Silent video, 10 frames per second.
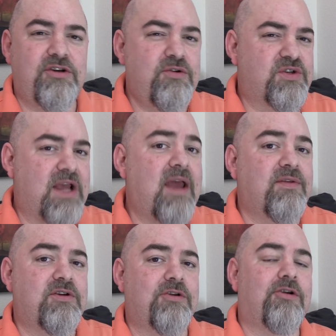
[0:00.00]
and you say
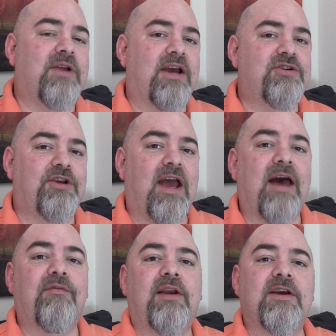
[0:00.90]
that you don't actually
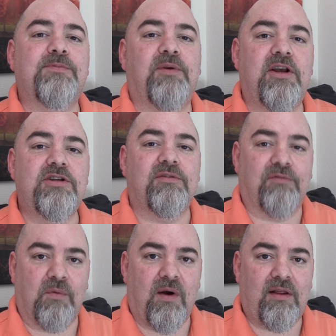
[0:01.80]
have an explanation
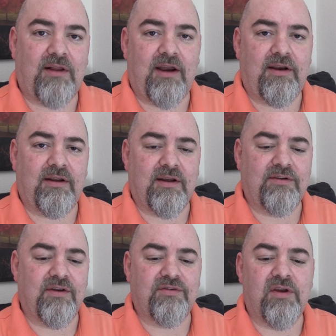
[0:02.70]
for why lightning
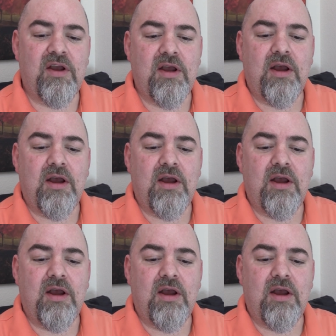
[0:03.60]
exists,